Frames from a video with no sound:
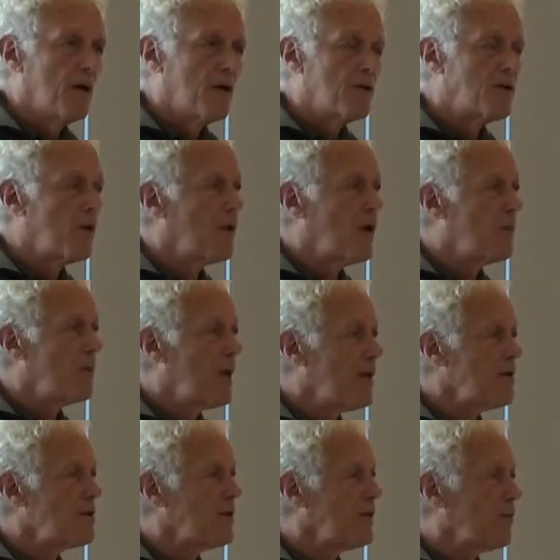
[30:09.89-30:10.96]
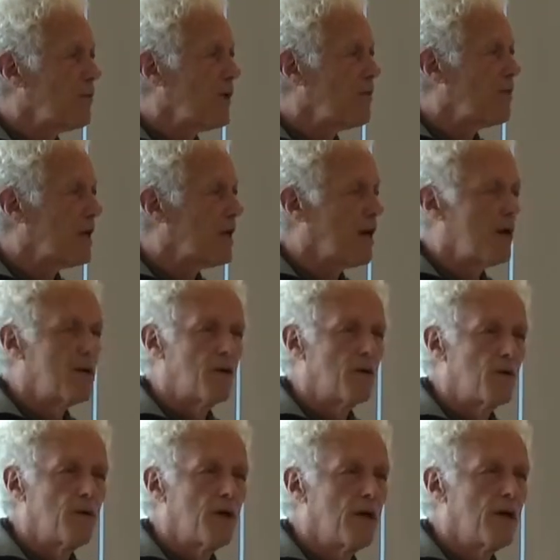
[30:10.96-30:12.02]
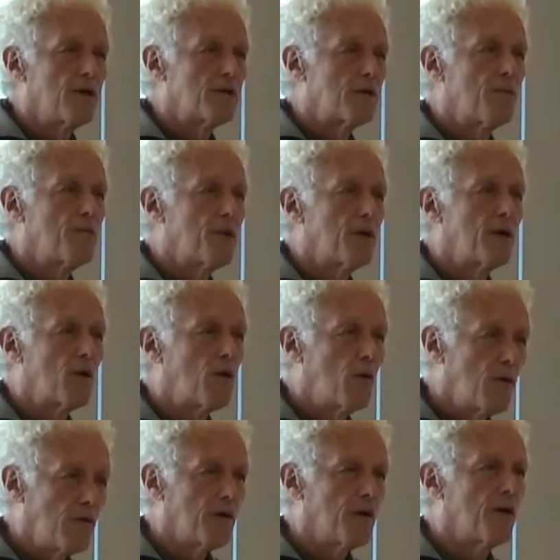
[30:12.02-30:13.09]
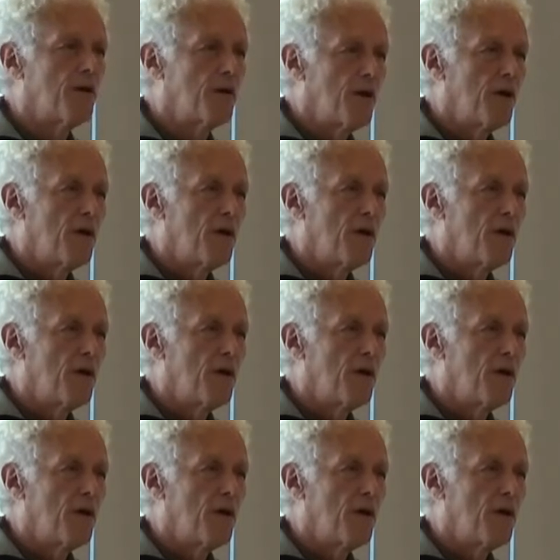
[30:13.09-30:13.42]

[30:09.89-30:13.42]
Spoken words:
So imagine that we began to create something equivalent